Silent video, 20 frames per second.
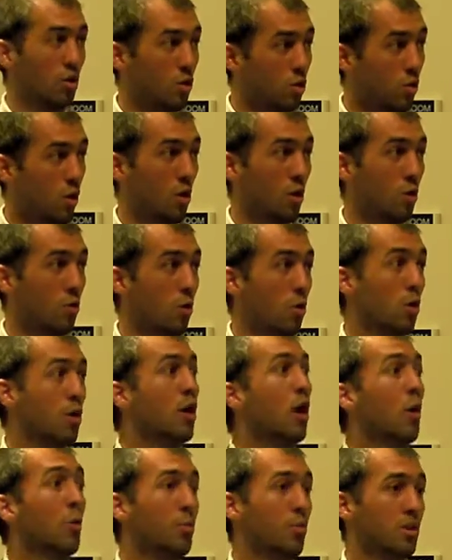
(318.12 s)
quote-unquote
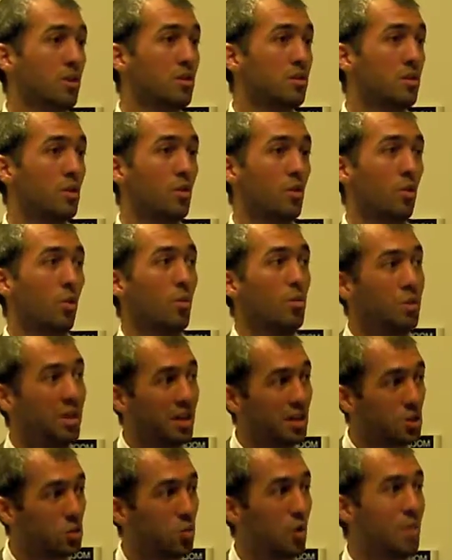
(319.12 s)
culprits, or
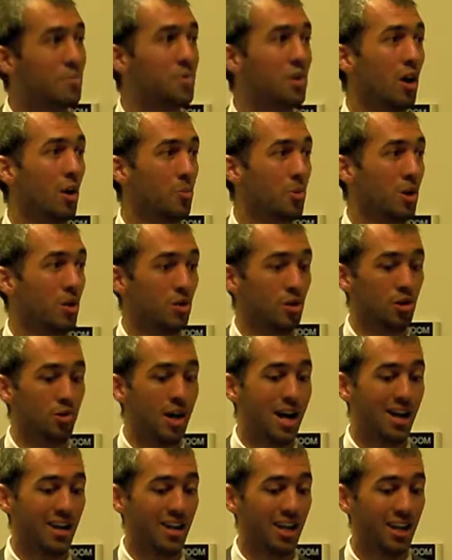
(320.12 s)
being swept up in the
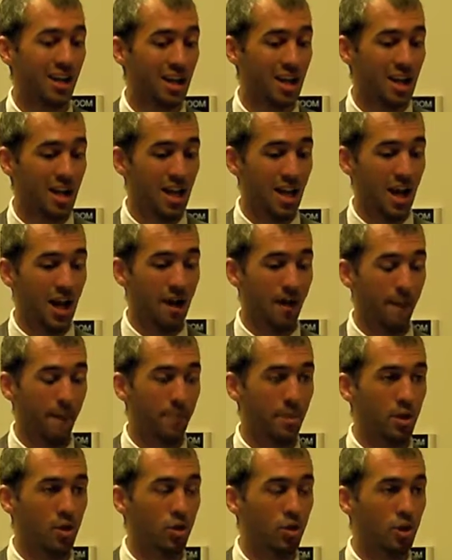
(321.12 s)
dragnet.
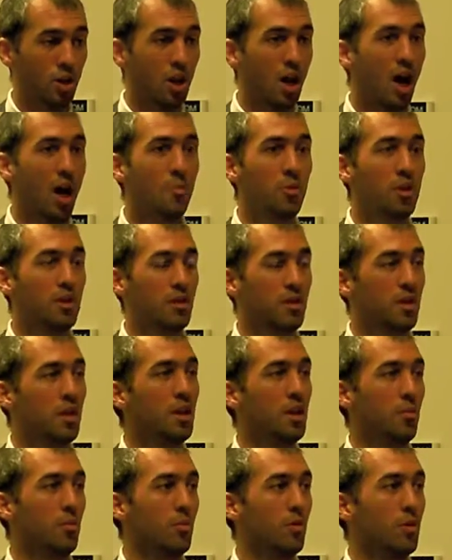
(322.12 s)
The common
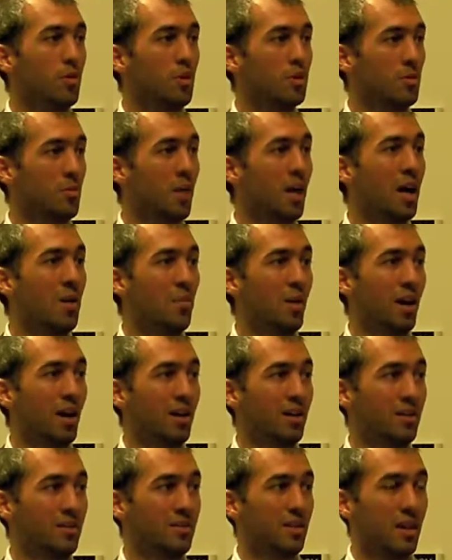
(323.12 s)
theme, to my mind,
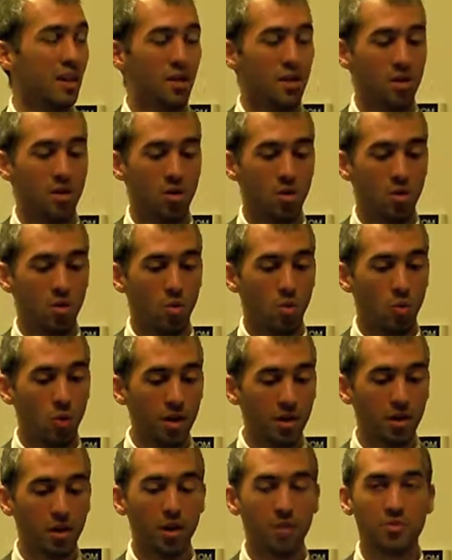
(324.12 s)
is that
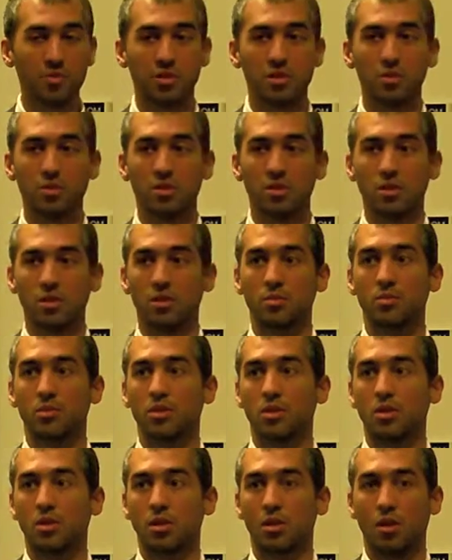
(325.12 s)
when it comes to Muslims,
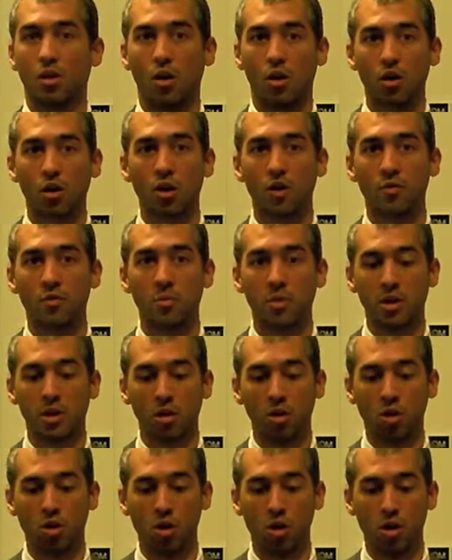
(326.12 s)
our government
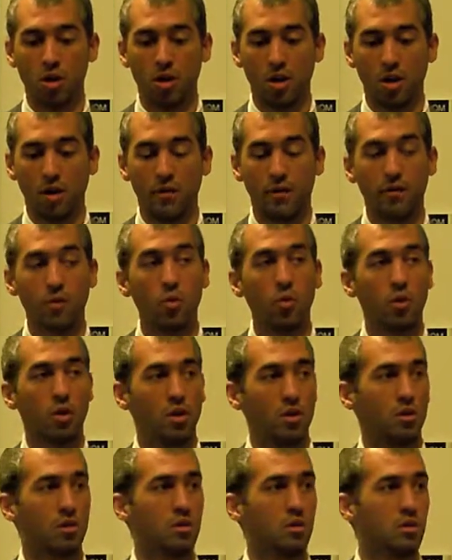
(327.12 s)
could afford
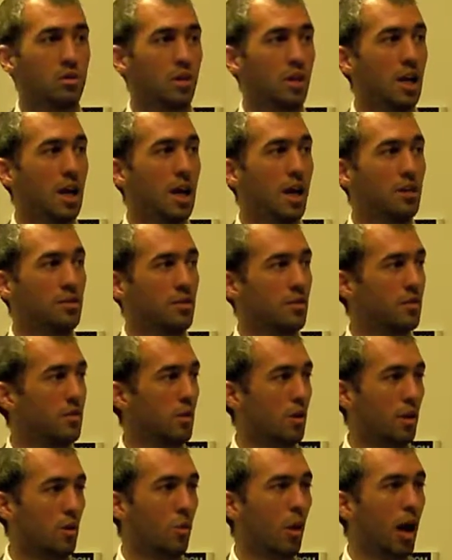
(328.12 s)
to cast a
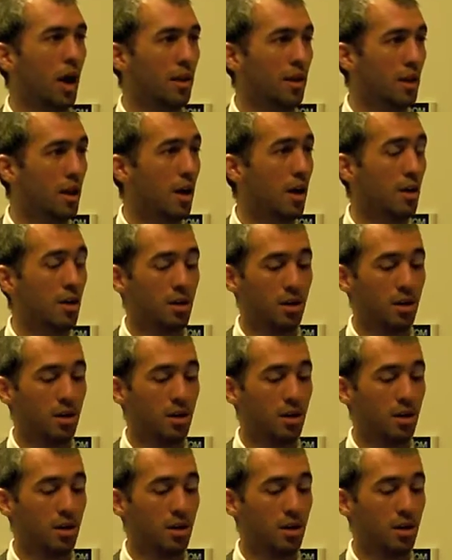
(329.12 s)
very wide net.